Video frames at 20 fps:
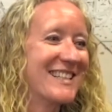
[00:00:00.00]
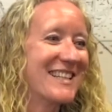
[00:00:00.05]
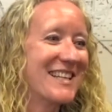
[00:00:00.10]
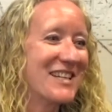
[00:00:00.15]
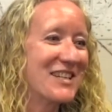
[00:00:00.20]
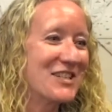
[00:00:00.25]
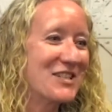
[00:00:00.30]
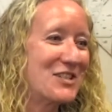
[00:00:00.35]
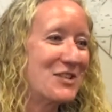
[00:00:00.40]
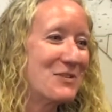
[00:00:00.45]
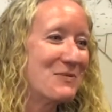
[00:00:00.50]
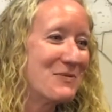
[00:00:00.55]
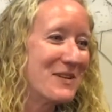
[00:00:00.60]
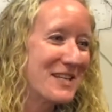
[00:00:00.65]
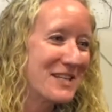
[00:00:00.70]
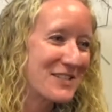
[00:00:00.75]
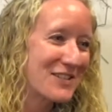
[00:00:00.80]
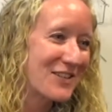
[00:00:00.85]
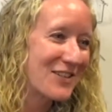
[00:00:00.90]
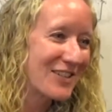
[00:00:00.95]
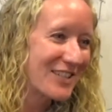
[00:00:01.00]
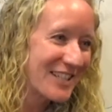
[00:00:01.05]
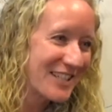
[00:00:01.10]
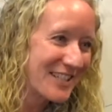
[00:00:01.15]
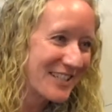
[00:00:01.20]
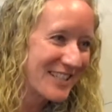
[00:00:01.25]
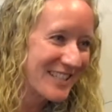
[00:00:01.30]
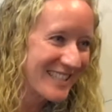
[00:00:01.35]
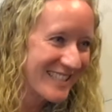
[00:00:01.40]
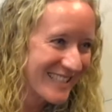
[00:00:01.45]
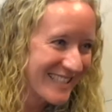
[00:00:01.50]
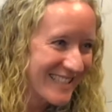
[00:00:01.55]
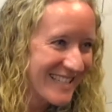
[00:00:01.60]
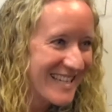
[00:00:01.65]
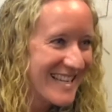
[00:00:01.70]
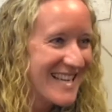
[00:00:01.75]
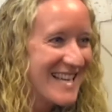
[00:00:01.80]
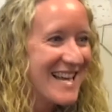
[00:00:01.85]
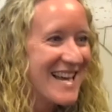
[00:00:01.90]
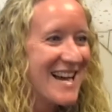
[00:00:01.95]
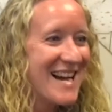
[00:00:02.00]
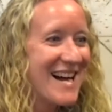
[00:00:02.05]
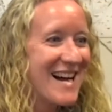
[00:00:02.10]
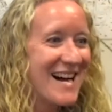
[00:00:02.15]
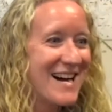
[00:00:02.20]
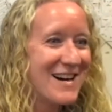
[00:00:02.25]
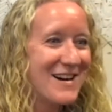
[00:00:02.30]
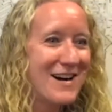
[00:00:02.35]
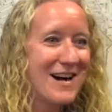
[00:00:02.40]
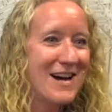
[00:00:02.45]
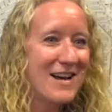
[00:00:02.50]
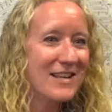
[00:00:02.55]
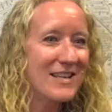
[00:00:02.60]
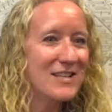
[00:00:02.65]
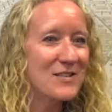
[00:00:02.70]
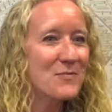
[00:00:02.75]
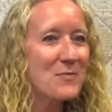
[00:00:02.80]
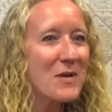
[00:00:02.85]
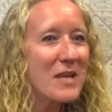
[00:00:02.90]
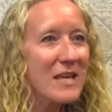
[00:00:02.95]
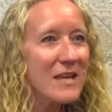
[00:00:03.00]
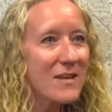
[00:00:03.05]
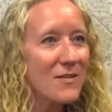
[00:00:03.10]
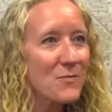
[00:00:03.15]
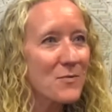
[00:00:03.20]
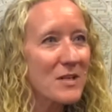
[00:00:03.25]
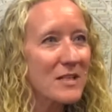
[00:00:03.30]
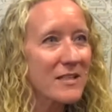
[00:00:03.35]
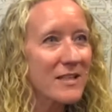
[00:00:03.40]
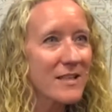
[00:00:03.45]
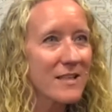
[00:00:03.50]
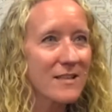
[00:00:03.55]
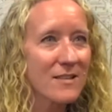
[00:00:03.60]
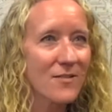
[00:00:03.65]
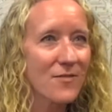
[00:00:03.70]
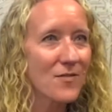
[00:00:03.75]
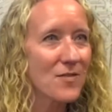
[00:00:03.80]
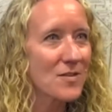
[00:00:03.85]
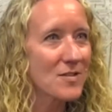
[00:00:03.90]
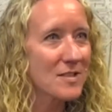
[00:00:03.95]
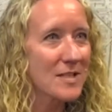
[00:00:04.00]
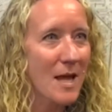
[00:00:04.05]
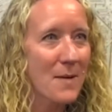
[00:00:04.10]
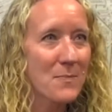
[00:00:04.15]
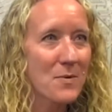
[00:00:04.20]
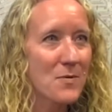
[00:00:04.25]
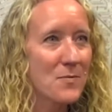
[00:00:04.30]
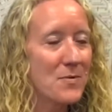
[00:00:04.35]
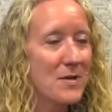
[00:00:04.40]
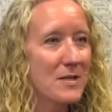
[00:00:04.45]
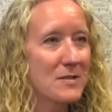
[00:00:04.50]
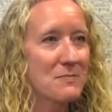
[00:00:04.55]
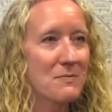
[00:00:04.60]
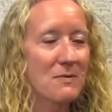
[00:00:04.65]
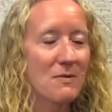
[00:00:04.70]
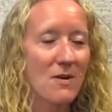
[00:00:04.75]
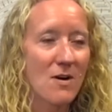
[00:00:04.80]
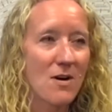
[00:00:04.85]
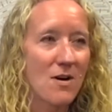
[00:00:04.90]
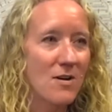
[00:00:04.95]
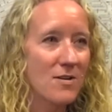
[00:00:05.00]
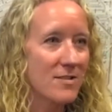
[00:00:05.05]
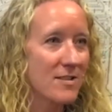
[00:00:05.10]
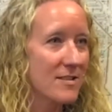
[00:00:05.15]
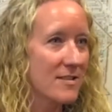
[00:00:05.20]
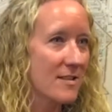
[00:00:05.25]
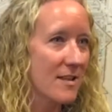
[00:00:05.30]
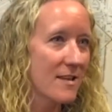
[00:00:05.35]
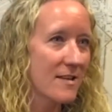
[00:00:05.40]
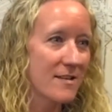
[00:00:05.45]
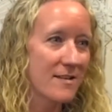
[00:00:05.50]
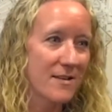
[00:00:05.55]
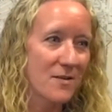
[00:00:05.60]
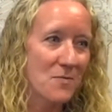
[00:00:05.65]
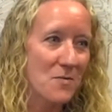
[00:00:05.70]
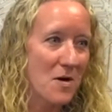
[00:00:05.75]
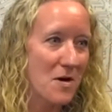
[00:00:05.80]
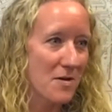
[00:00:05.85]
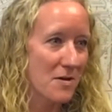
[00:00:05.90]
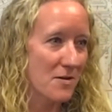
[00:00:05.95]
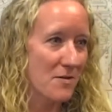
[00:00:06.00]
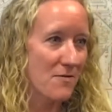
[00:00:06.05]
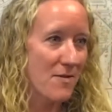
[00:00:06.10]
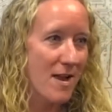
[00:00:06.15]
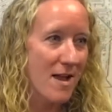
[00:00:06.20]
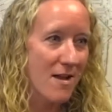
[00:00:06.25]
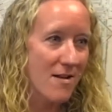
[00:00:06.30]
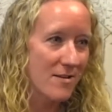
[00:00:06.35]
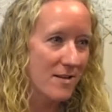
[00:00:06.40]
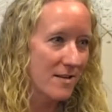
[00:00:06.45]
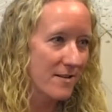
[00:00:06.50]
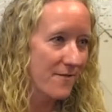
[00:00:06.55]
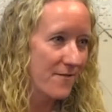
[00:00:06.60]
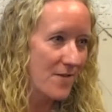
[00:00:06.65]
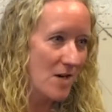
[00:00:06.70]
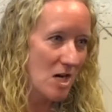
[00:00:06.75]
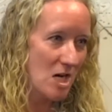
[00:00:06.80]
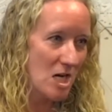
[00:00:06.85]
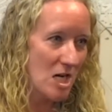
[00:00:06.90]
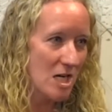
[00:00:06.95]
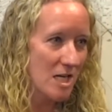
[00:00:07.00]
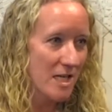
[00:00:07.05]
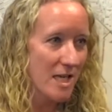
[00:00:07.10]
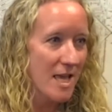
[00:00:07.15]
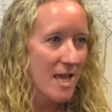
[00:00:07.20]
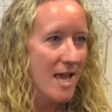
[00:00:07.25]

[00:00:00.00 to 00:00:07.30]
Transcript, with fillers: like two weeks earlier. Uh, because we really, the first couple of weeks, we were all just kind of like walking around in a fog.